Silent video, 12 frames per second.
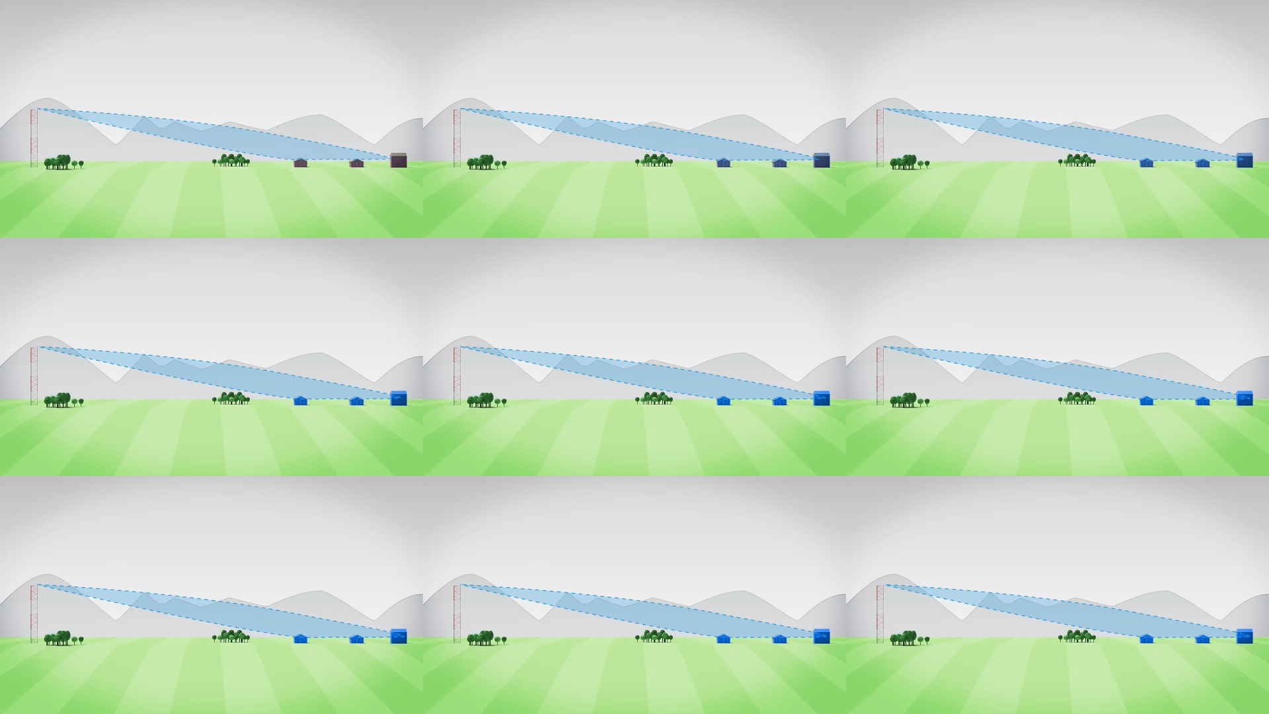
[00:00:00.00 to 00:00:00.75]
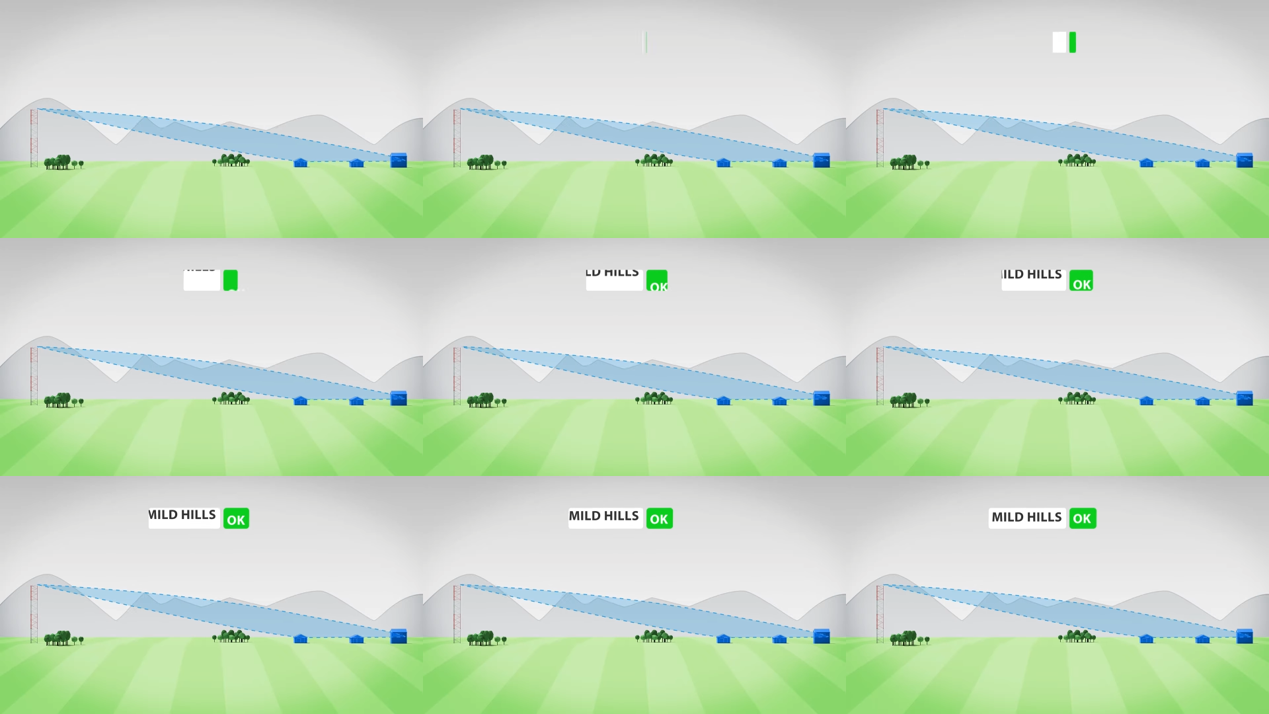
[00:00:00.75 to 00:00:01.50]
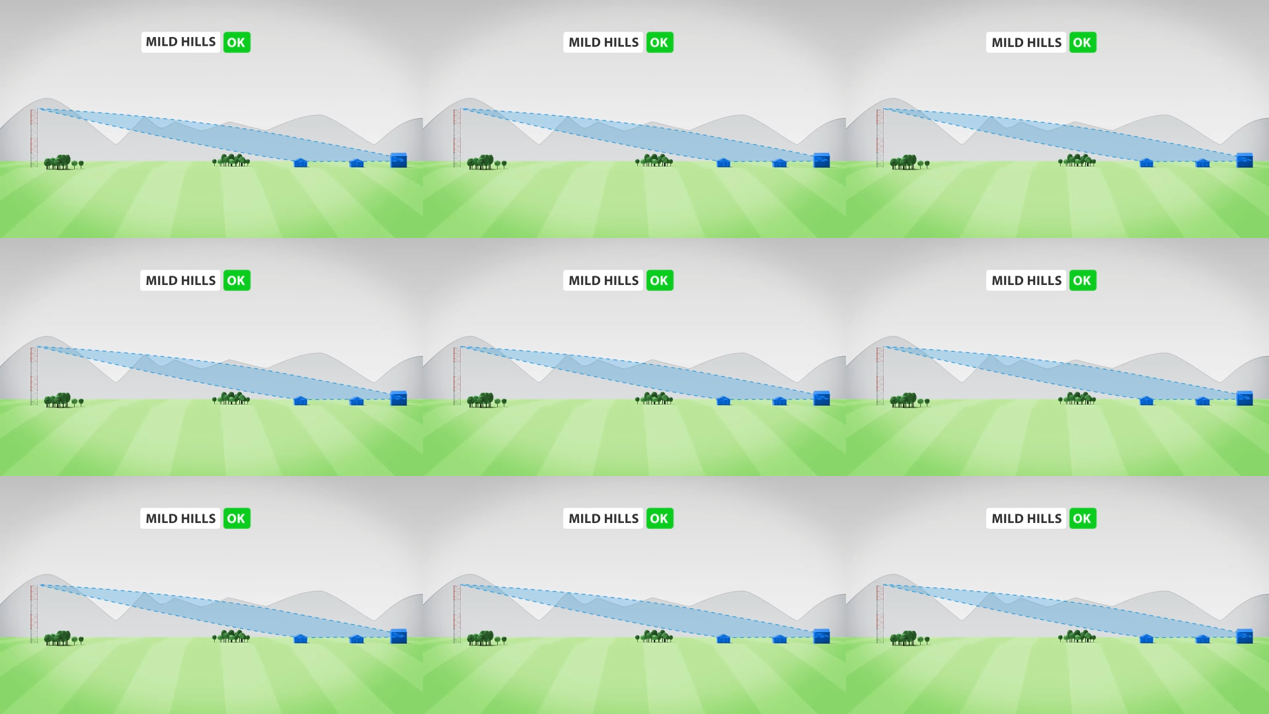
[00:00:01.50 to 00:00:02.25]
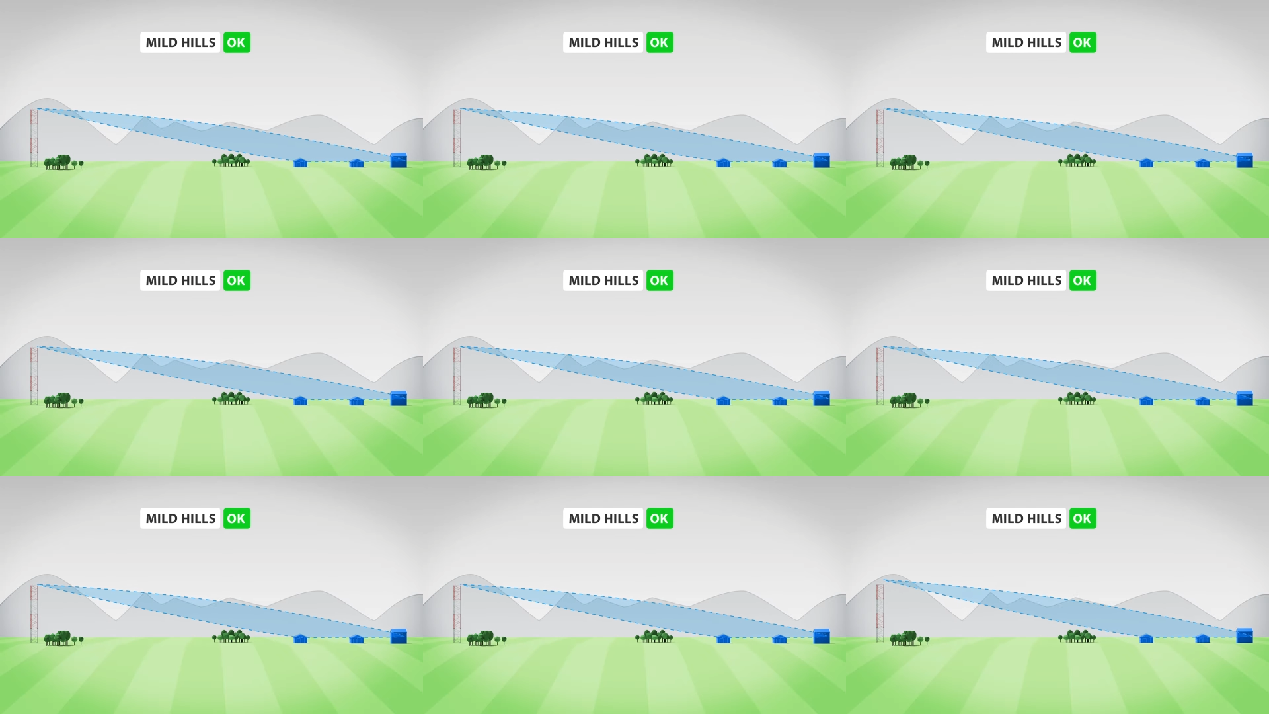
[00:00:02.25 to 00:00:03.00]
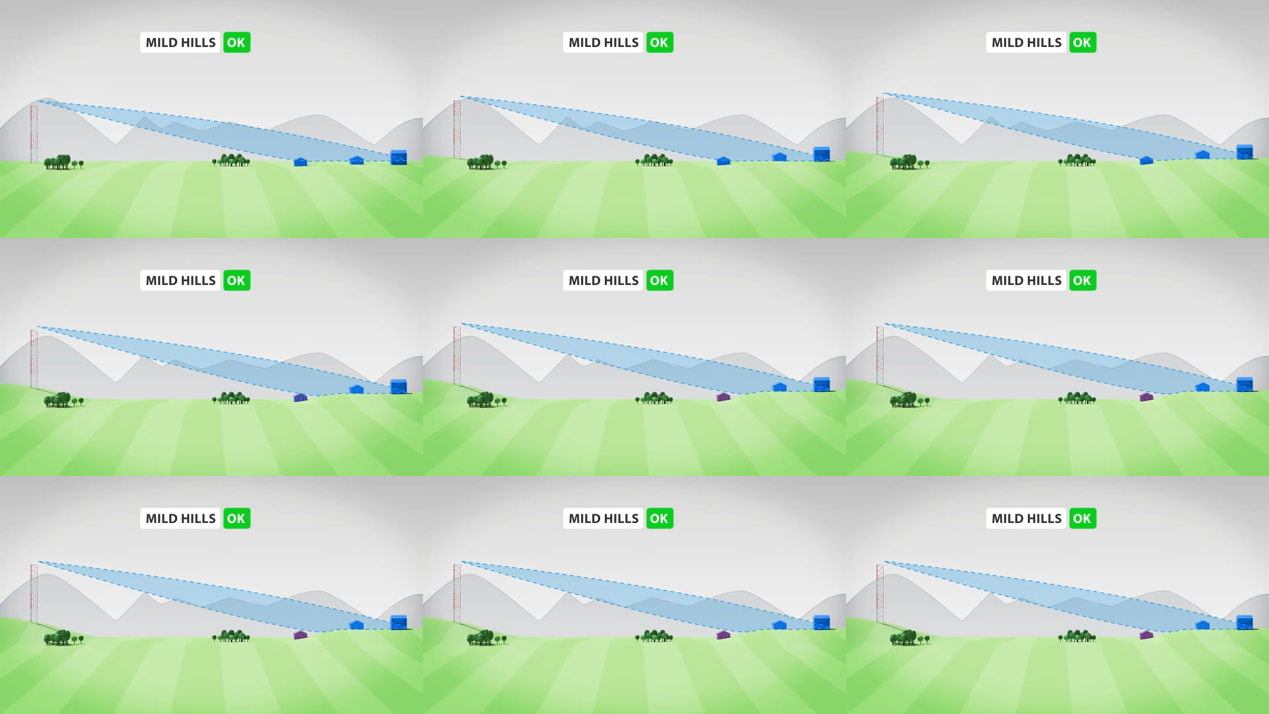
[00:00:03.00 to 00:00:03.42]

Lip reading: [unreadable: no face in view]